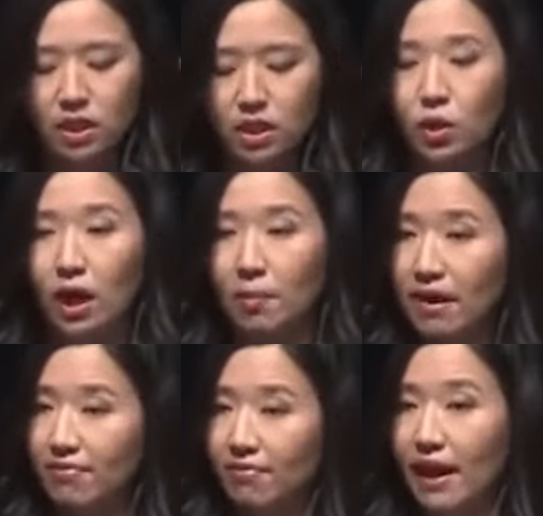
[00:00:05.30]
trial by
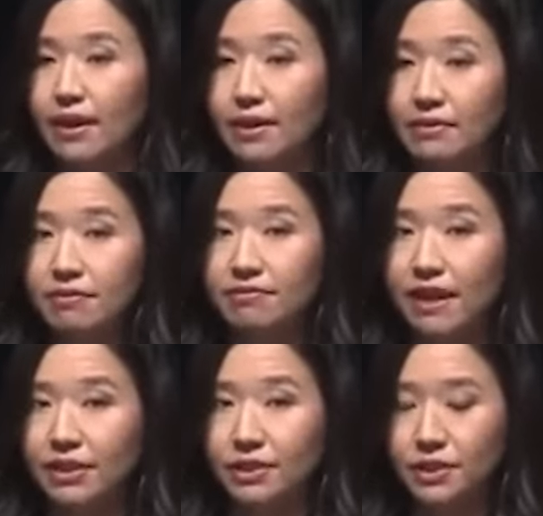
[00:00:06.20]
fire,
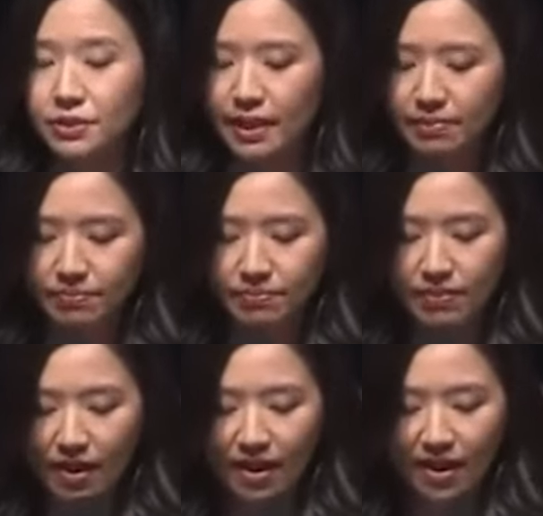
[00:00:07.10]
fighters union.
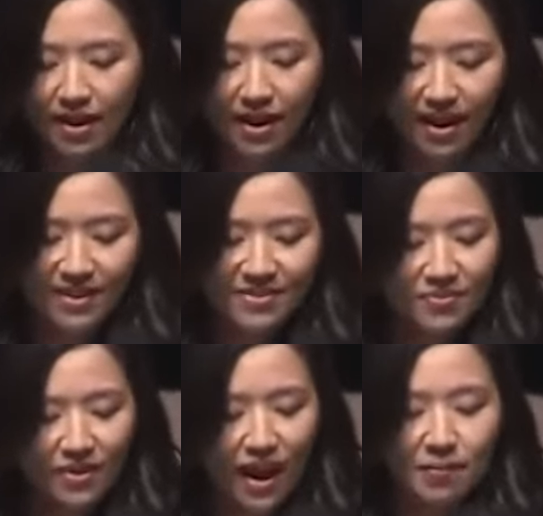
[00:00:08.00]

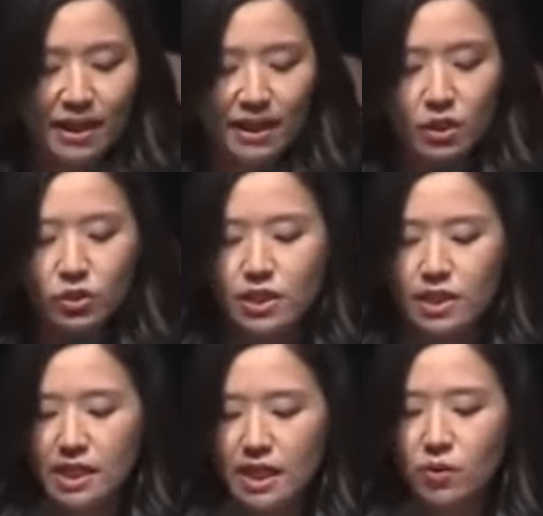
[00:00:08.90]
I'm getting used to
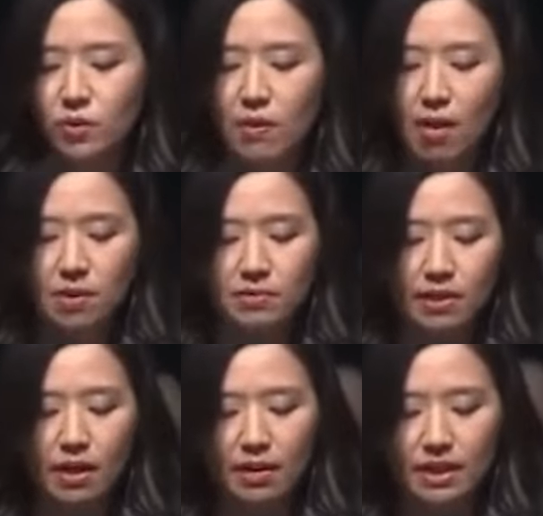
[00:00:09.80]
dealing with problems
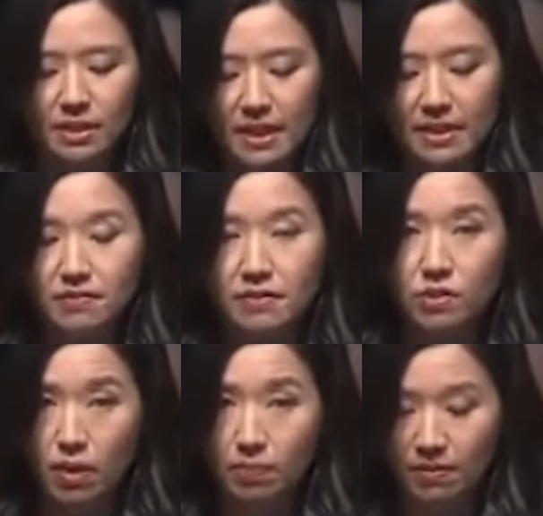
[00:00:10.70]
that are expensive,
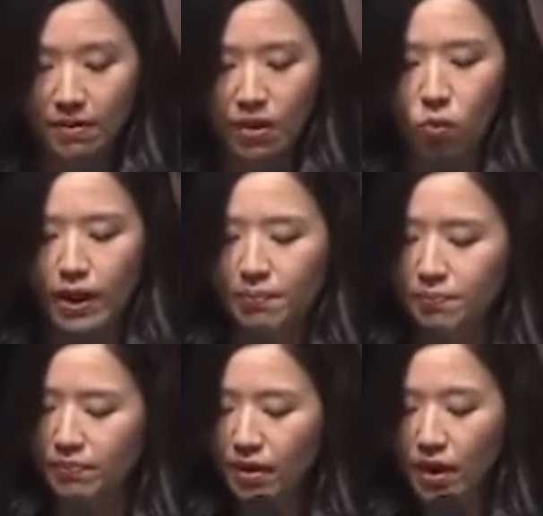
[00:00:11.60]
disruptive, and white.
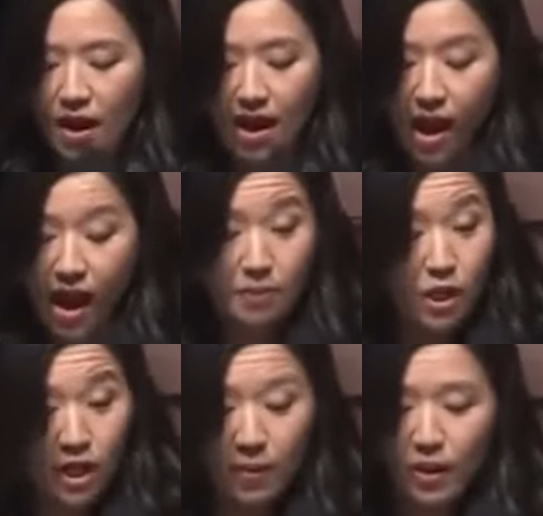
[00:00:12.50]
I'm
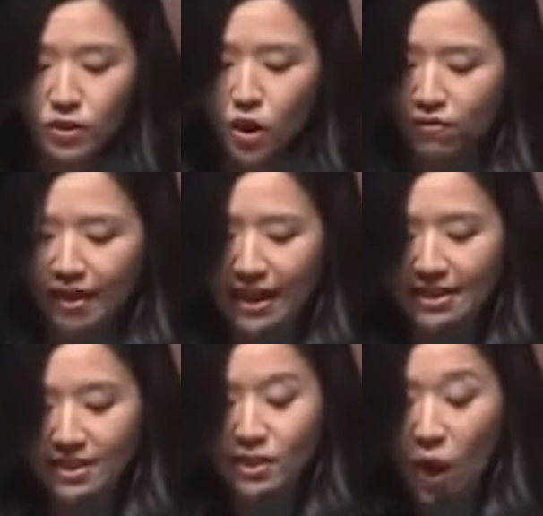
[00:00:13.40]
talking about
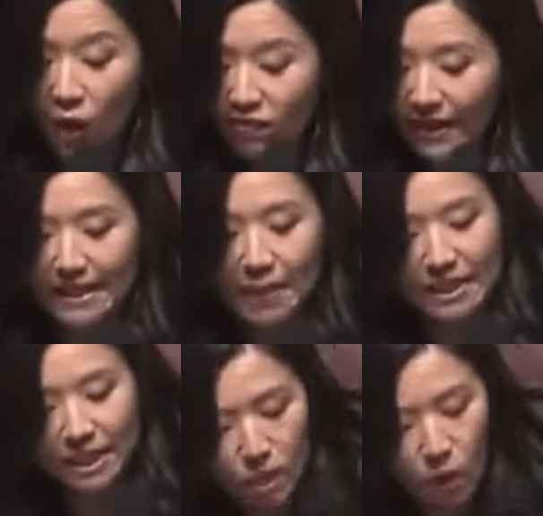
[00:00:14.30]
snowflakes, snowflakes, I mean
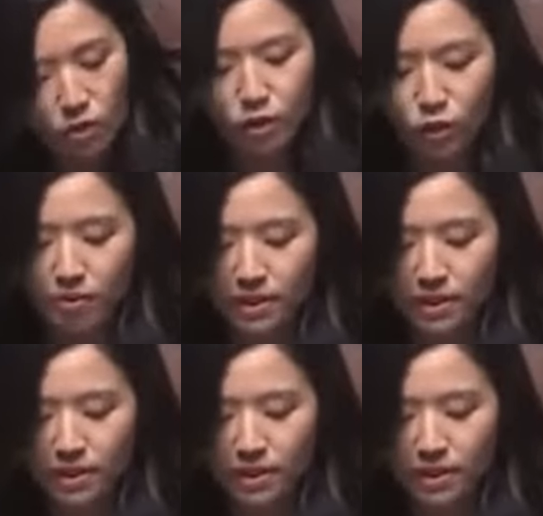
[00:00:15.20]
snowstorm